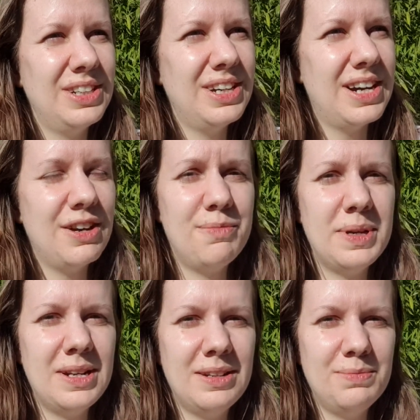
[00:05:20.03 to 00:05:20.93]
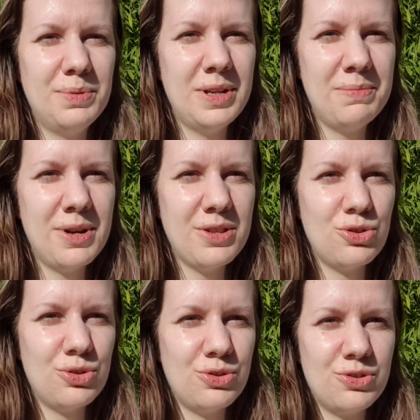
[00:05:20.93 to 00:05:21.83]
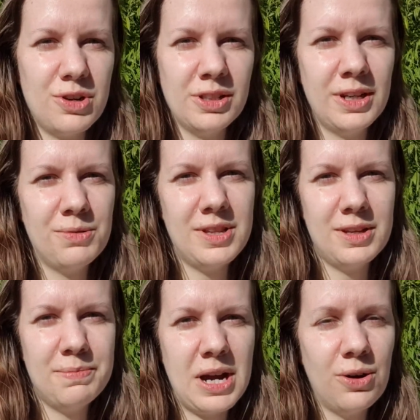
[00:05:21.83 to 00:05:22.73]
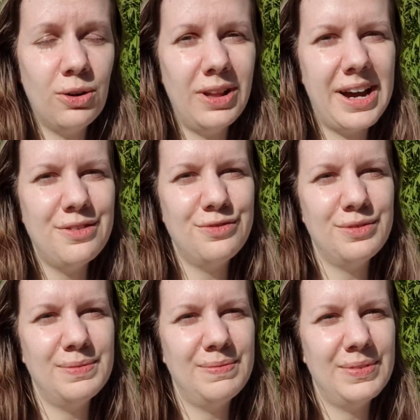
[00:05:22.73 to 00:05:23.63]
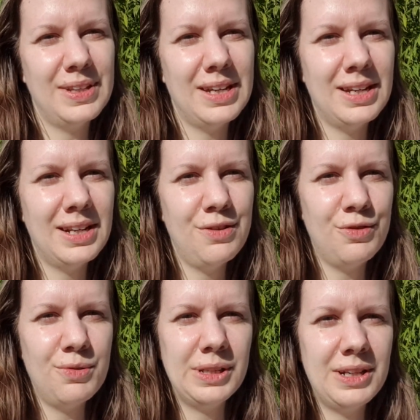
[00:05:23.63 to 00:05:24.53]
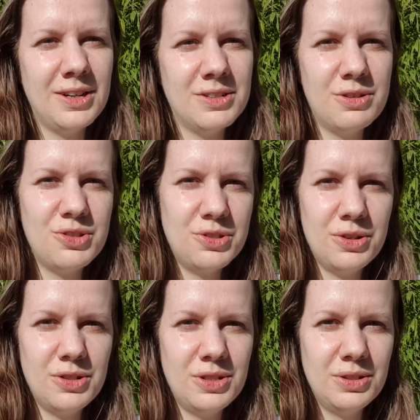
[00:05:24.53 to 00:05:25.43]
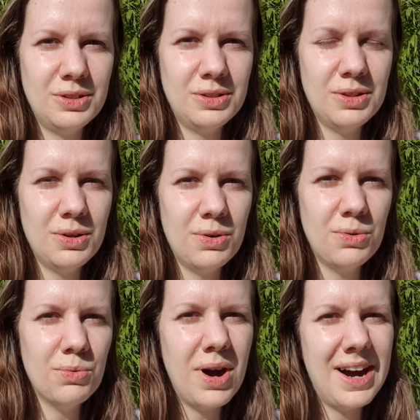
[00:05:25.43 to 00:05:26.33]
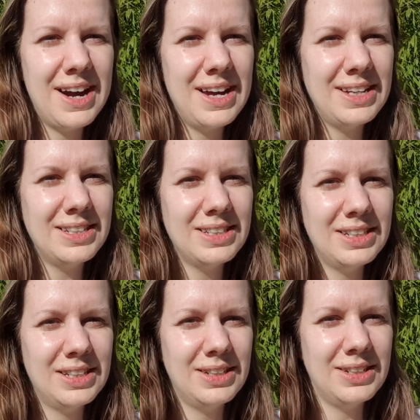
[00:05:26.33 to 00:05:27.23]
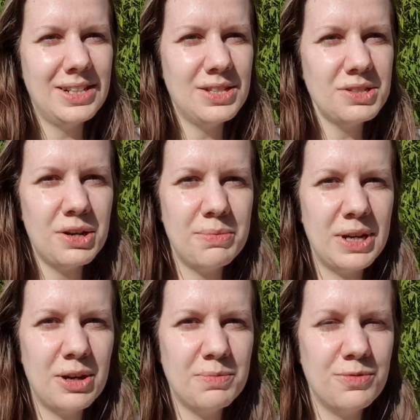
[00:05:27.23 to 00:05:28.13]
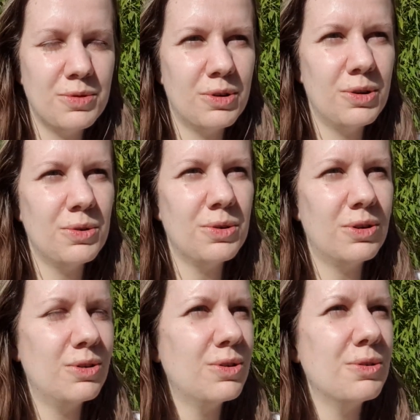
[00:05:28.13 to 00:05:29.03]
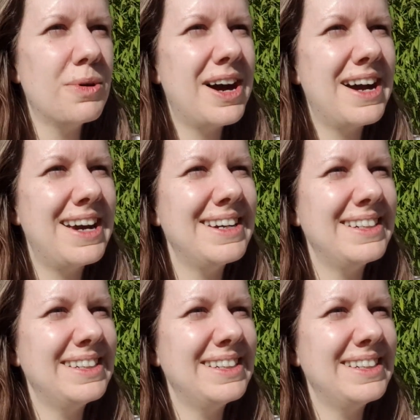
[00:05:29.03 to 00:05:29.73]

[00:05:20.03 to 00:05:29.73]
I've been pretty much struggling with it my whole life and never really understood why it's coming up, or why